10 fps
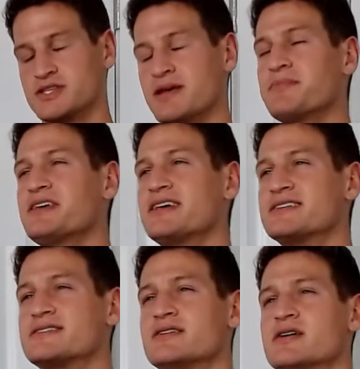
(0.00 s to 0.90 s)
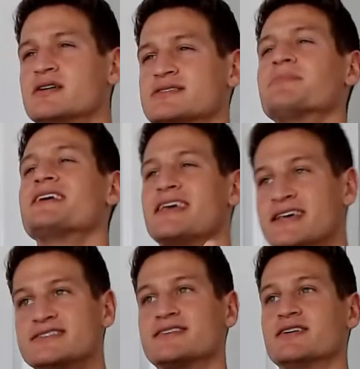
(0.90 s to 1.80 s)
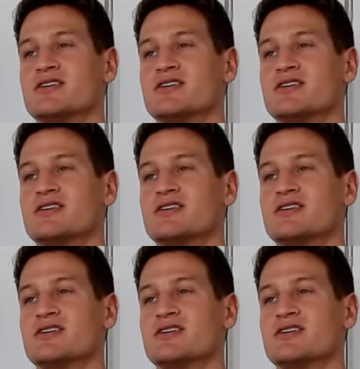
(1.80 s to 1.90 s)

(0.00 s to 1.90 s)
Something is